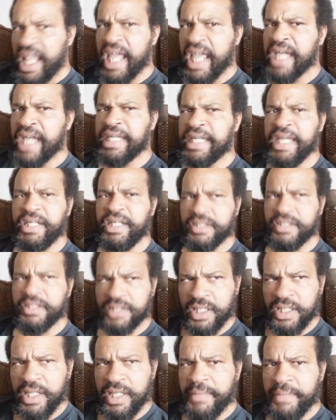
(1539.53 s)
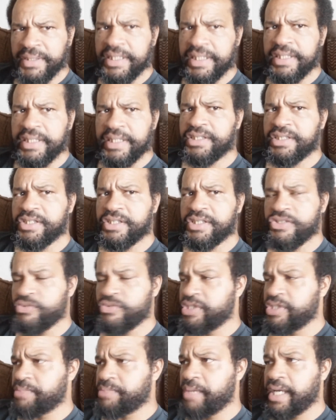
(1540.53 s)
again, limited in certain
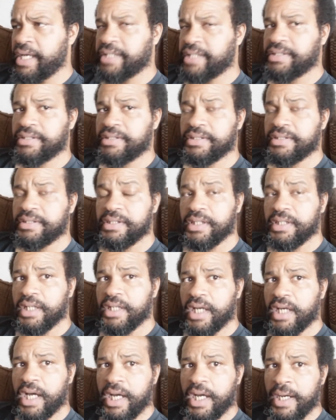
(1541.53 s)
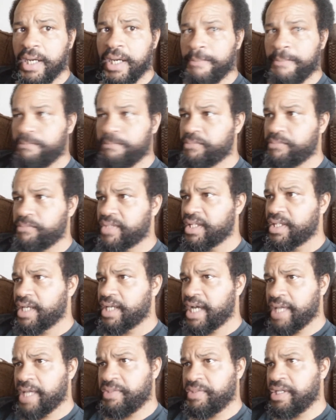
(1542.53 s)
respects. Um,
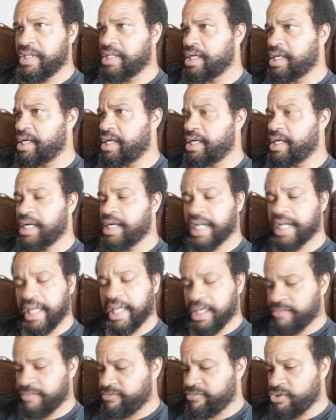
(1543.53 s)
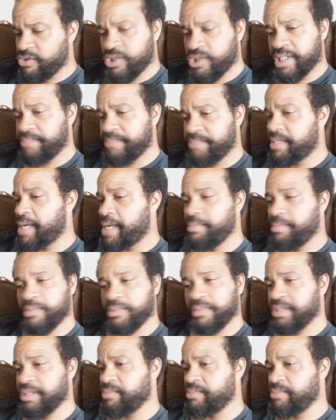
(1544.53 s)
I think uh, again Floyd
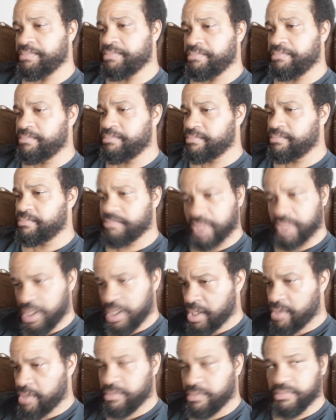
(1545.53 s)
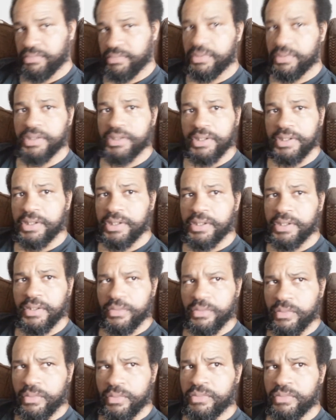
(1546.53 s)
probably would, you know,
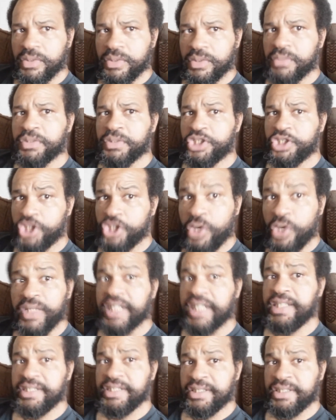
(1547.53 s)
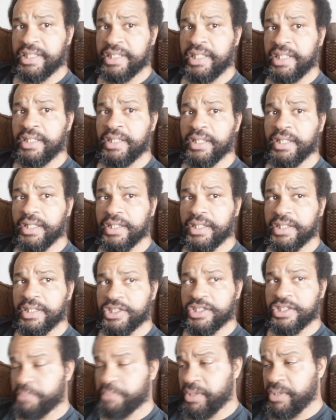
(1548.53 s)
would, would, would show that he's the
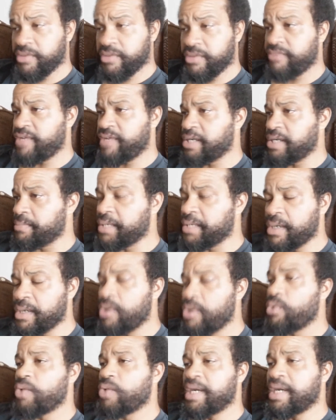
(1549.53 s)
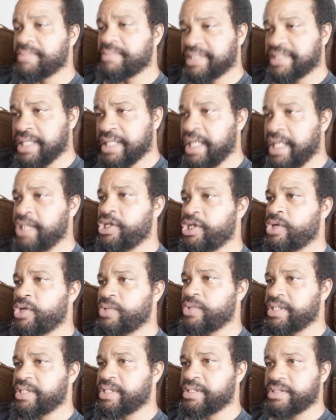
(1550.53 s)
the superior fighter. But what I'm saying
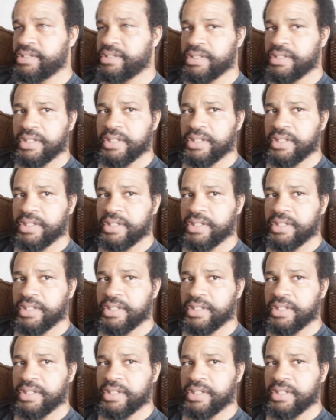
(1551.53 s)
though is